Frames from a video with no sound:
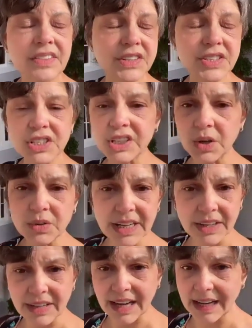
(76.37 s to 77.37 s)
The slow
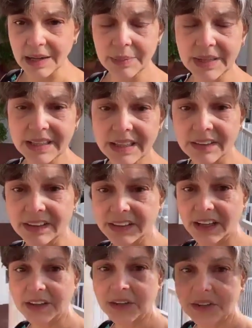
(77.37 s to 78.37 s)
down habit,
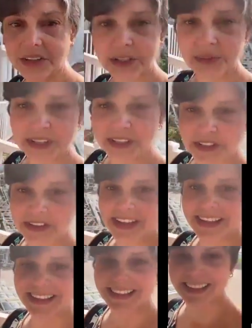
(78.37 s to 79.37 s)
here, I'll go this way so you